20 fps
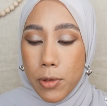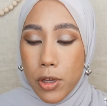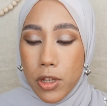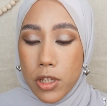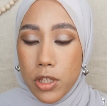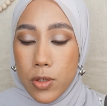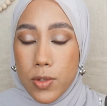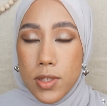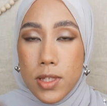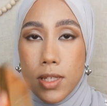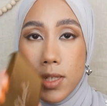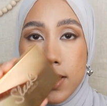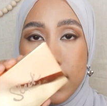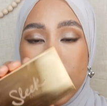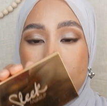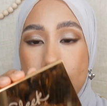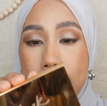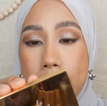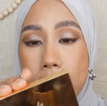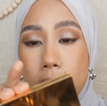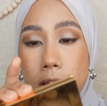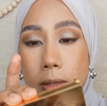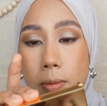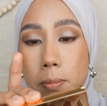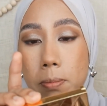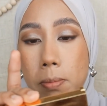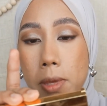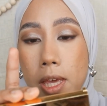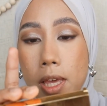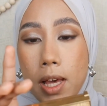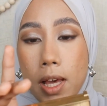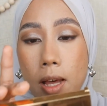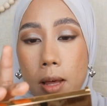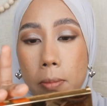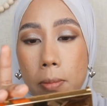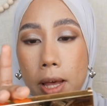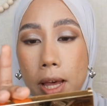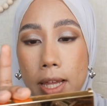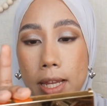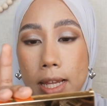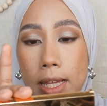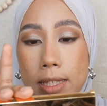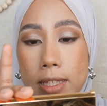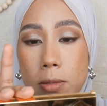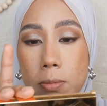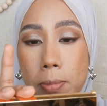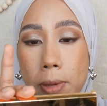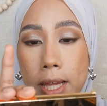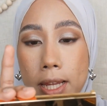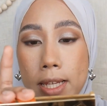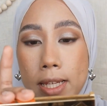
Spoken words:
I'm going to use the Sleek Makeup Highlighting